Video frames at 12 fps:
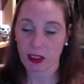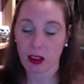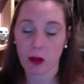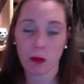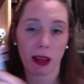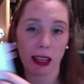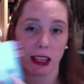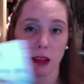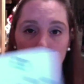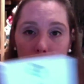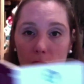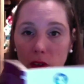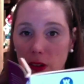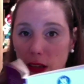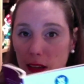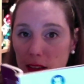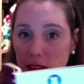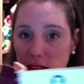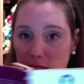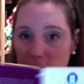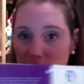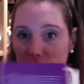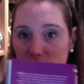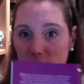my eat book, now this is
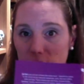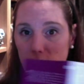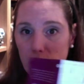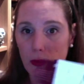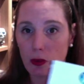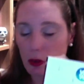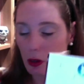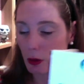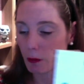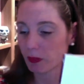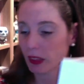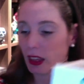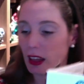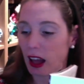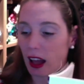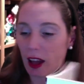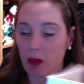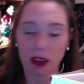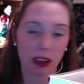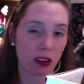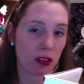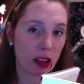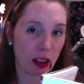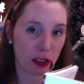this year's eat book, and I
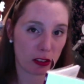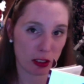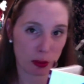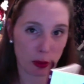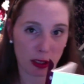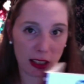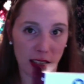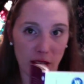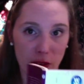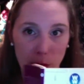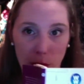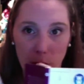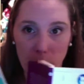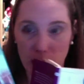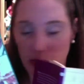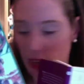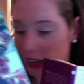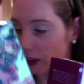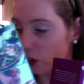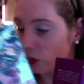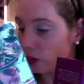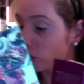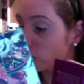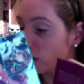got last year's one here as well because I had it on
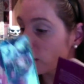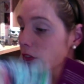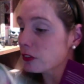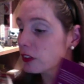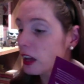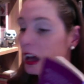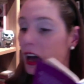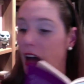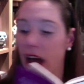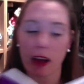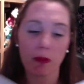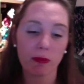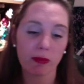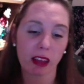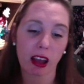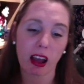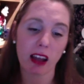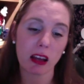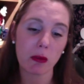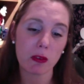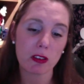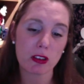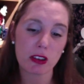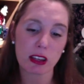the shelf. And I
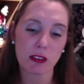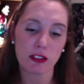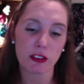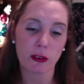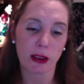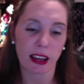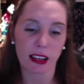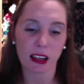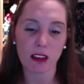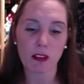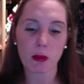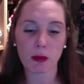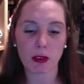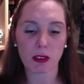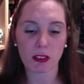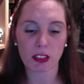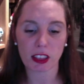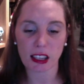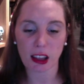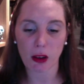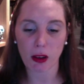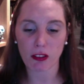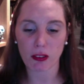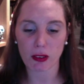was looking through it, and I remember
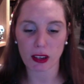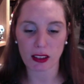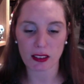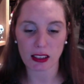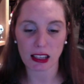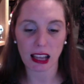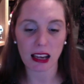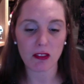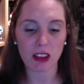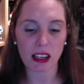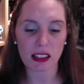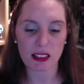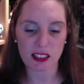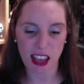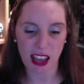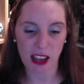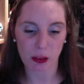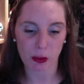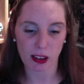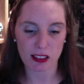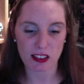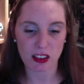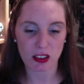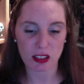going through this and getting really scared when I
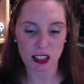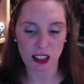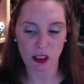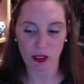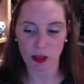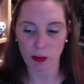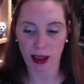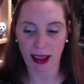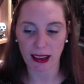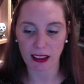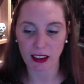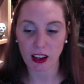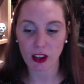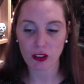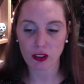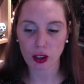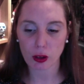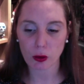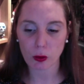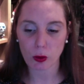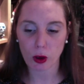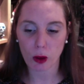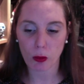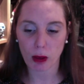started going back to
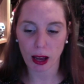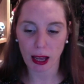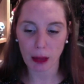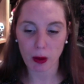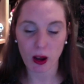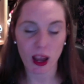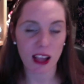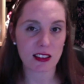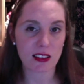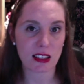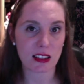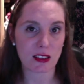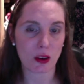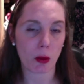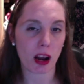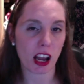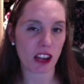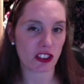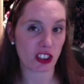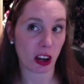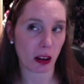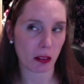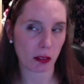my places of pleasure,